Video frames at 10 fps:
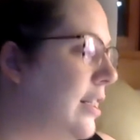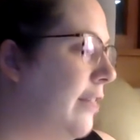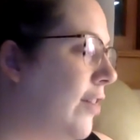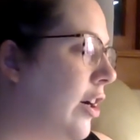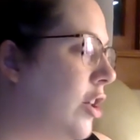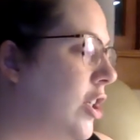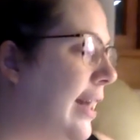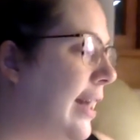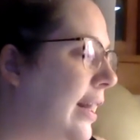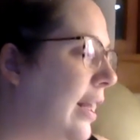The Virgin
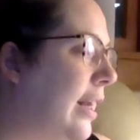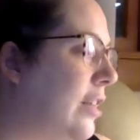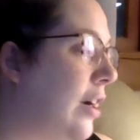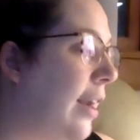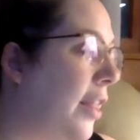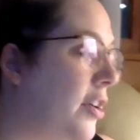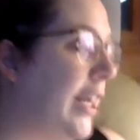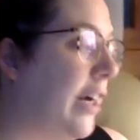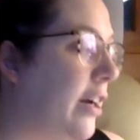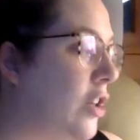Islands are another
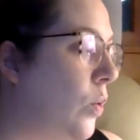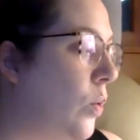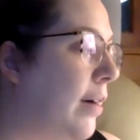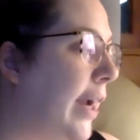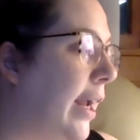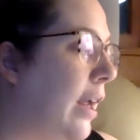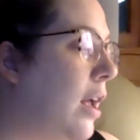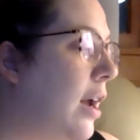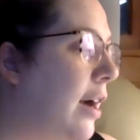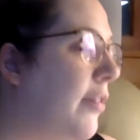territory
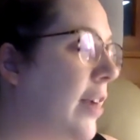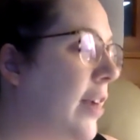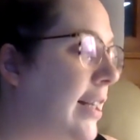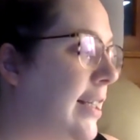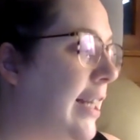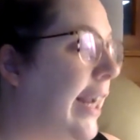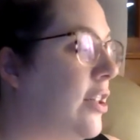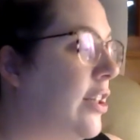of the United States.